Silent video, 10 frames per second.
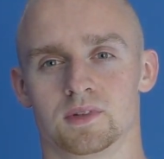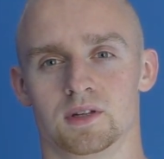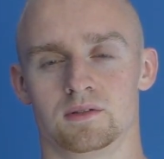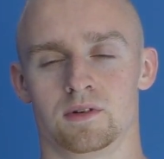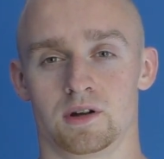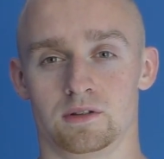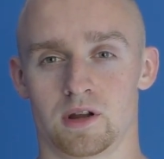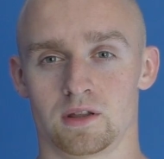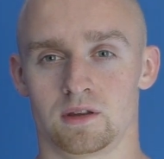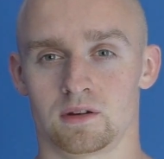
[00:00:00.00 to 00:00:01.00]
It's very
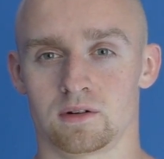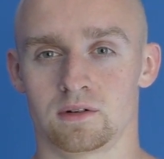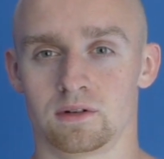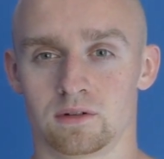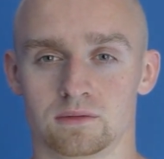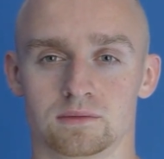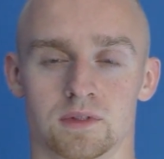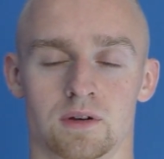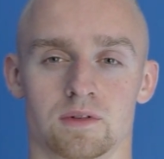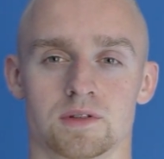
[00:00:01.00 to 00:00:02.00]
draining on your
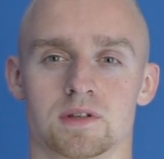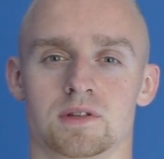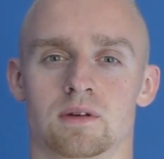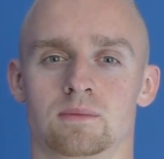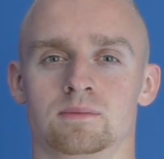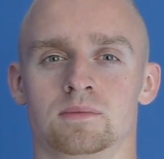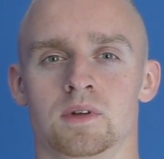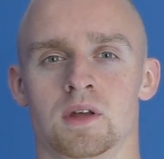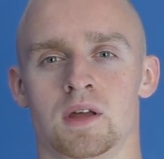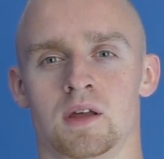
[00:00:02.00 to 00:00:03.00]
nervous system.
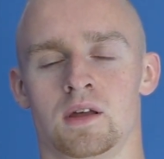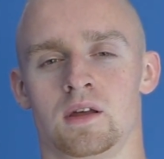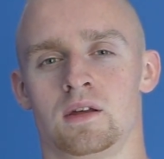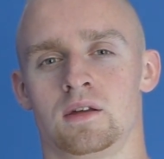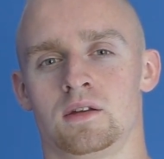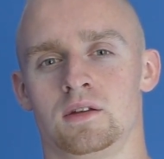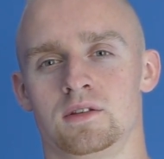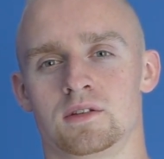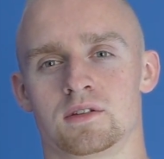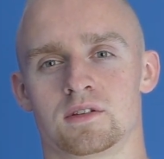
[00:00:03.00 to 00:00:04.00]

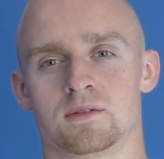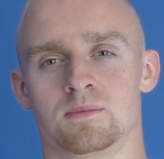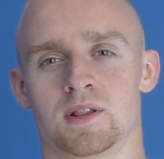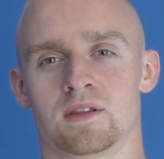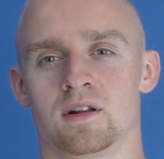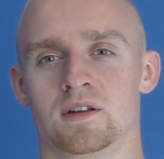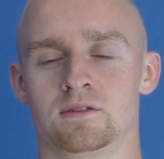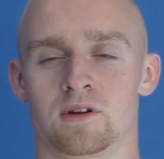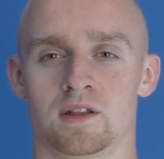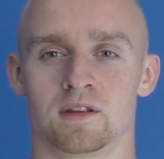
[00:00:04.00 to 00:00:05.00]
It's mentally
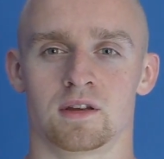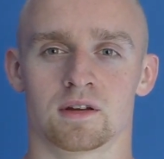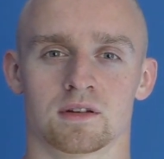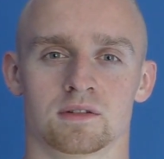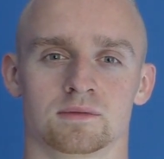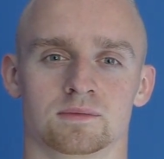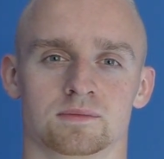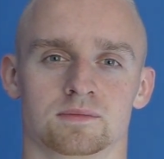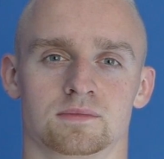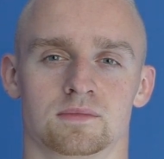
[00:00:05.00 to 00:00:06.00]
draining.
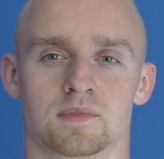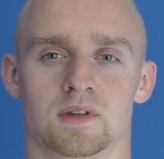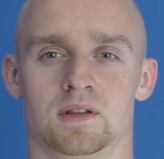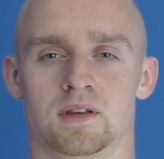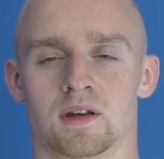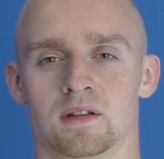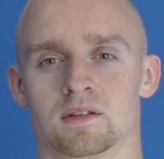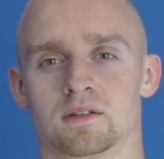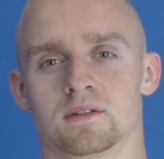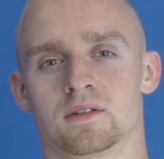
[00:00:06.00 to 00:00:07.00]
It
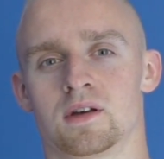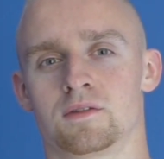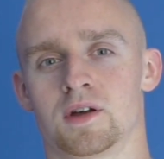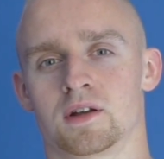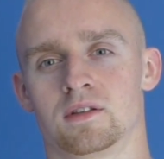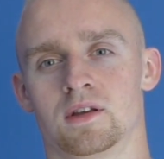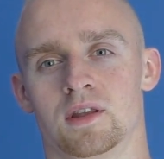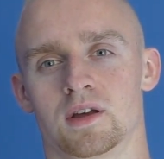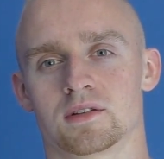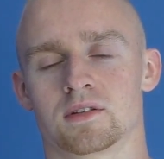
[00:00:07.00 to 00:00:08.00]
can affect the
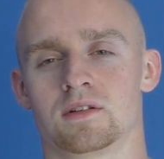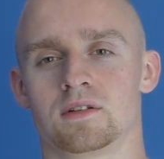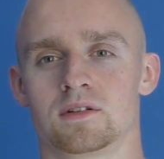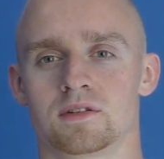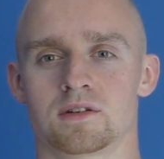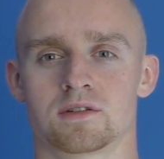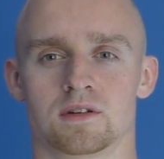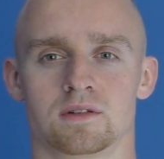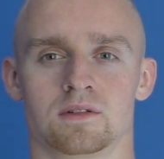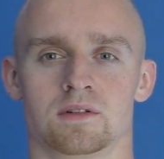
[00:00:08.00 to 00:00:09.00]
next
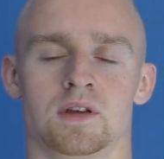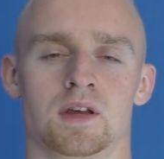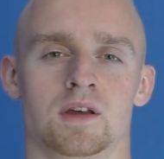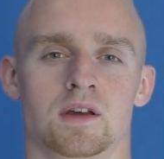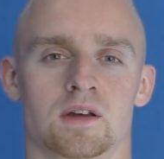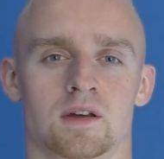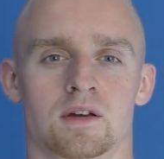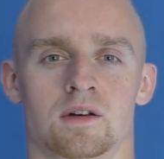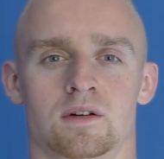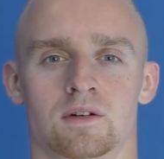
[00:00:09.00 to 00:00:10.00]
session
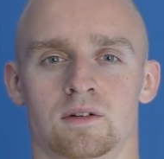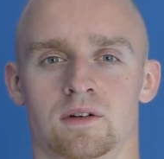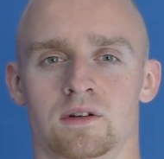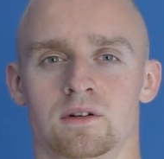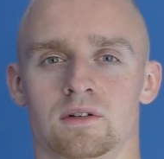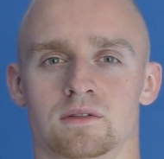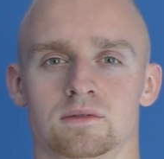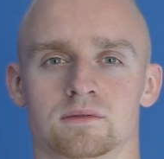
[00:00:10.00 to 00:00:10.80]
or your